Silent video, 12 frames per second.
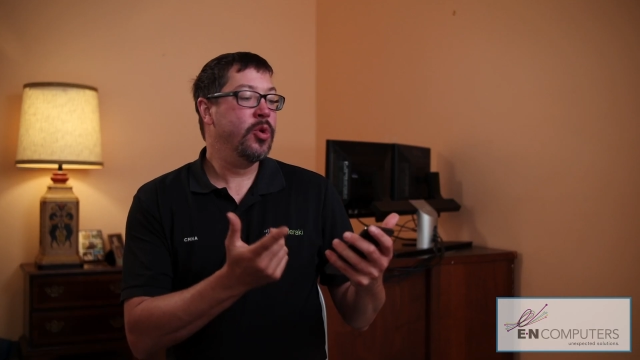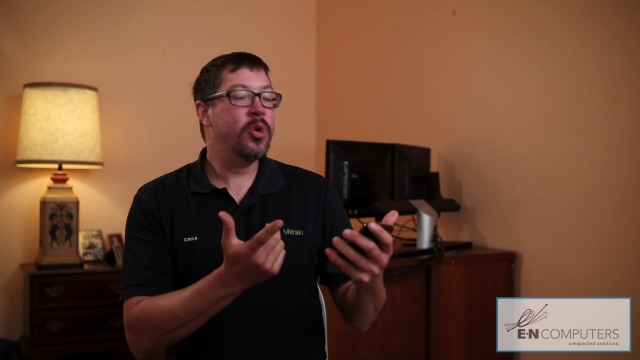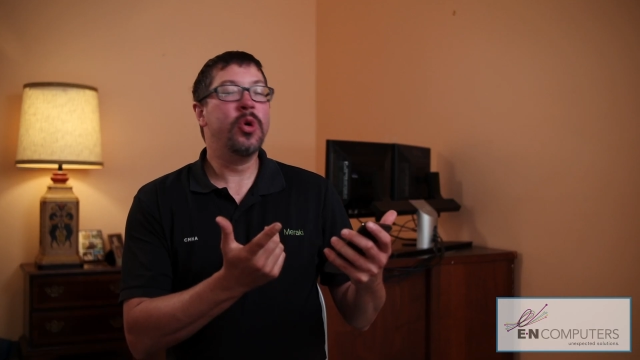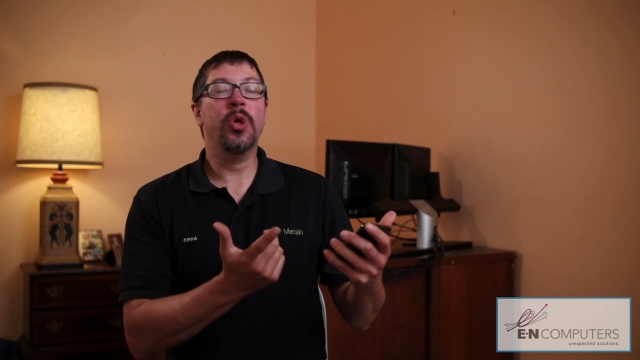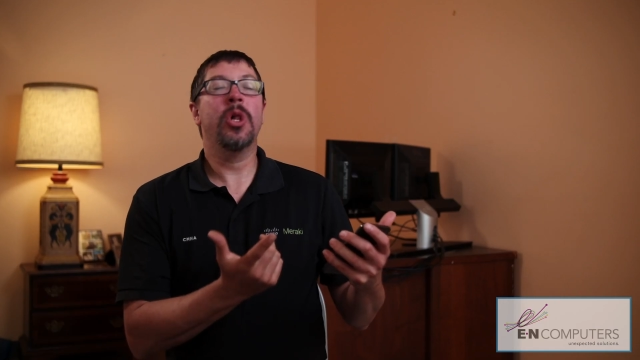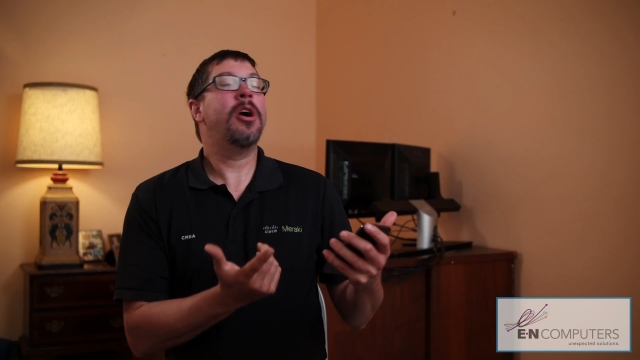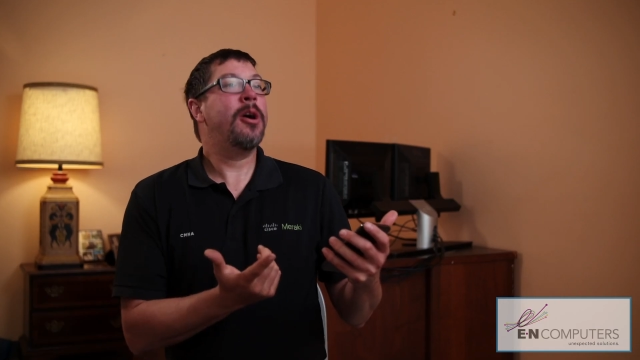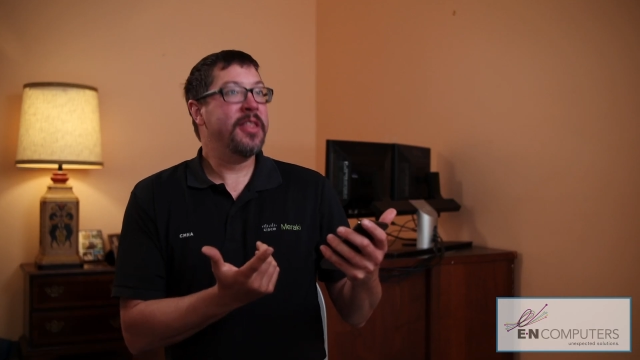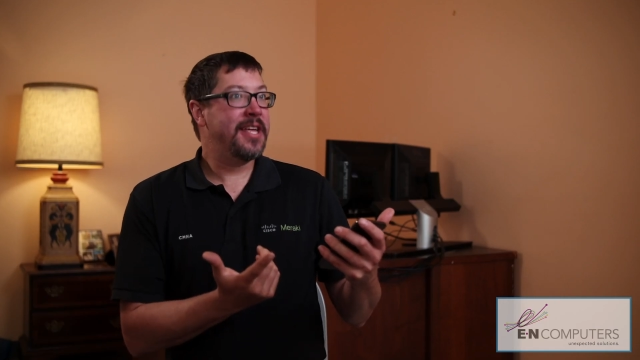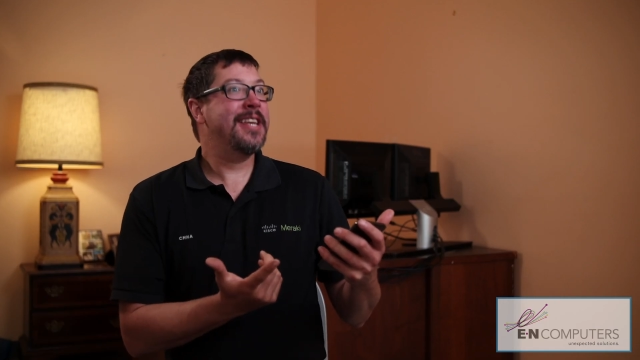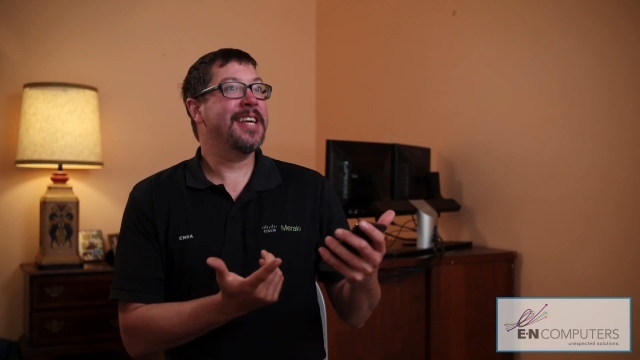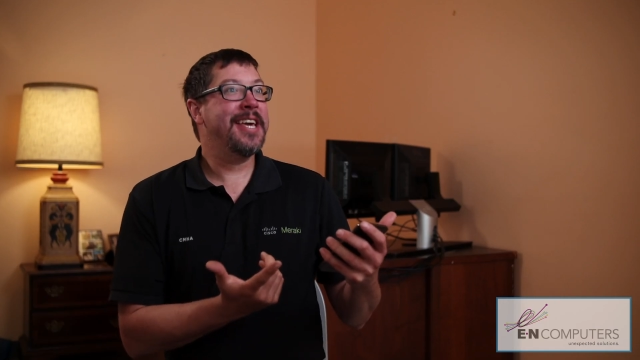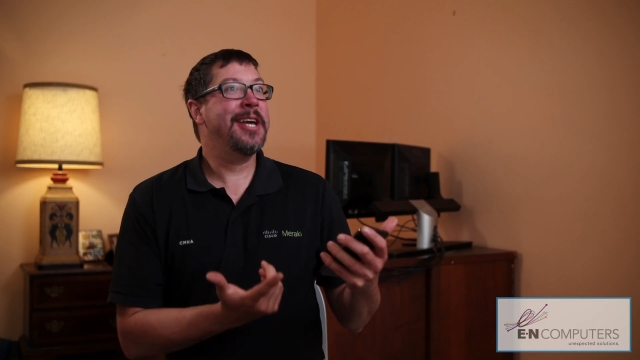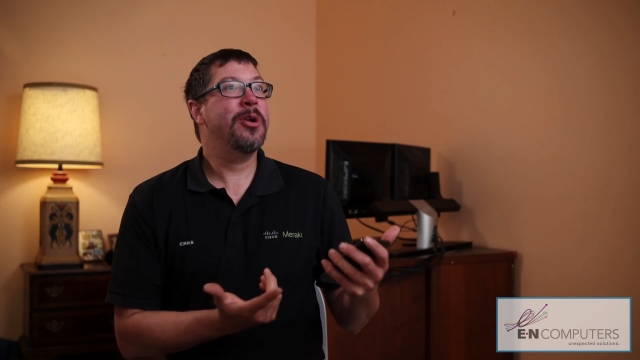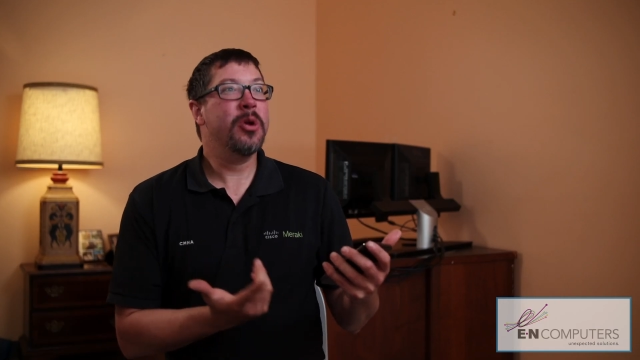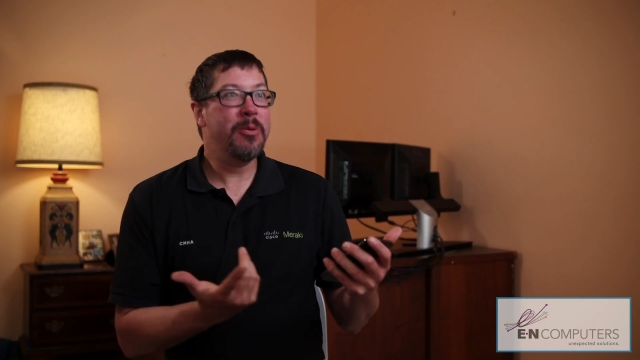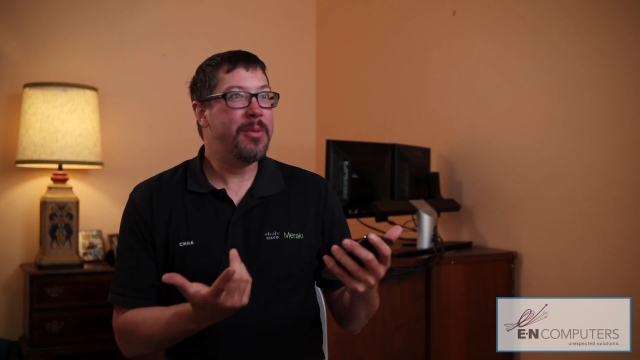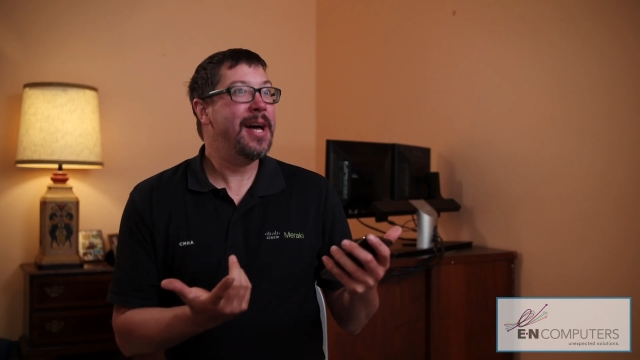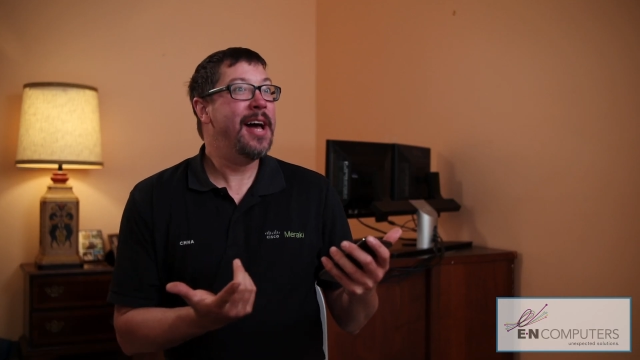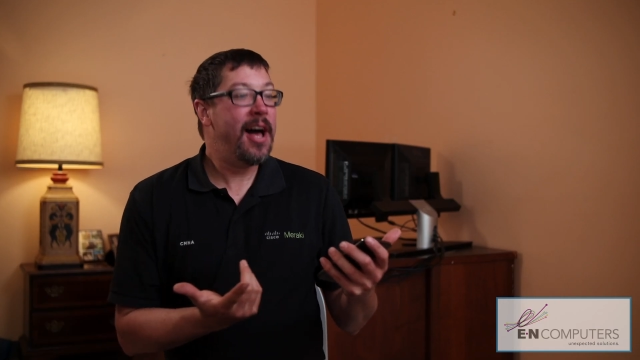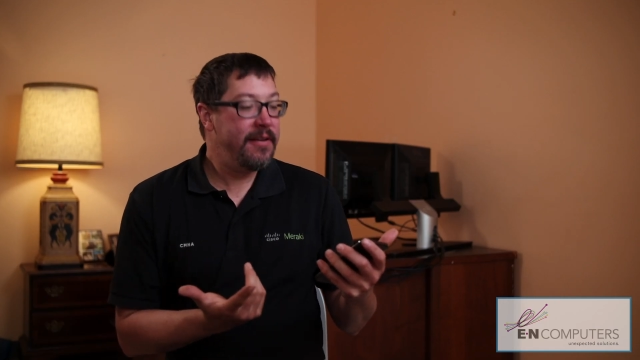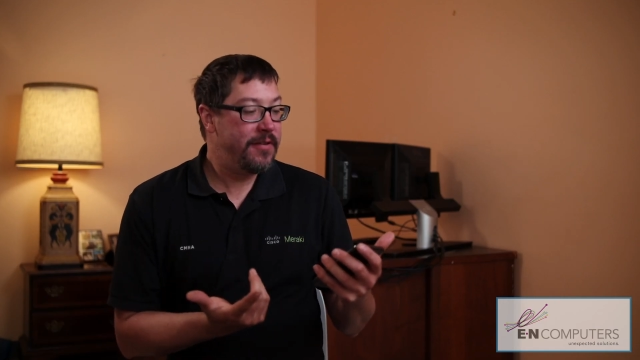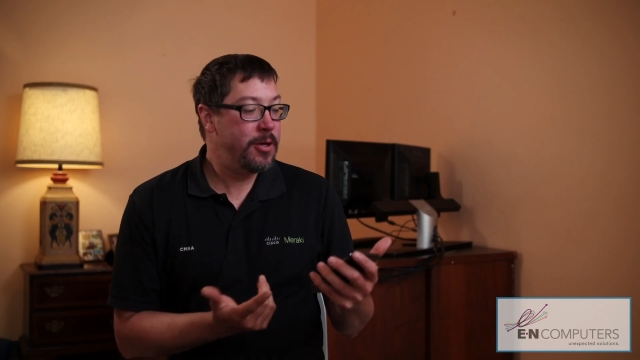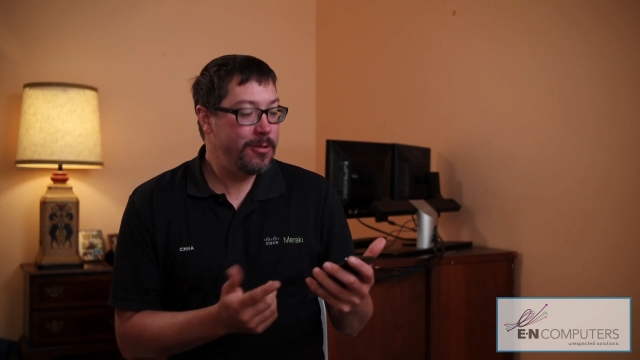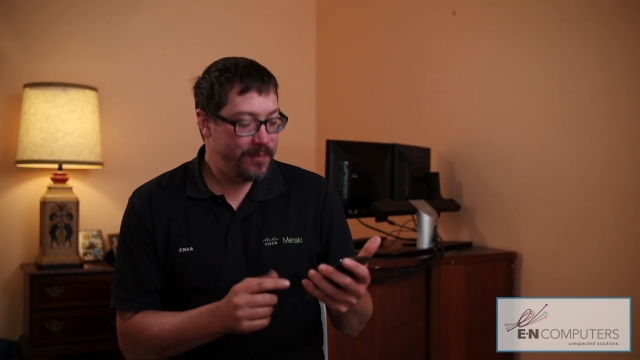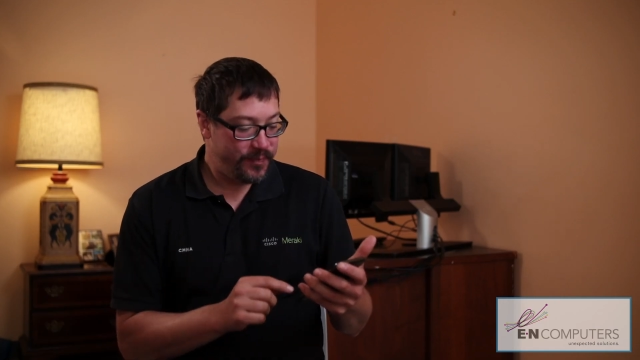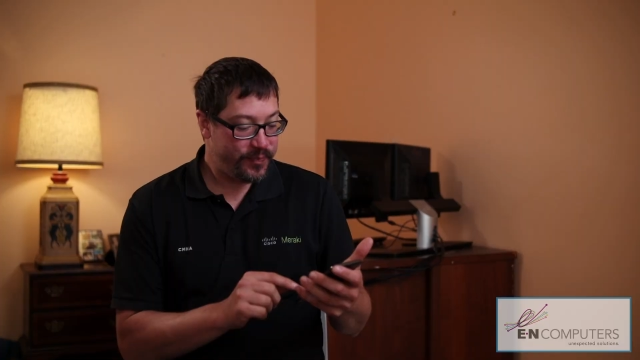Google Authenticator on my iPhone,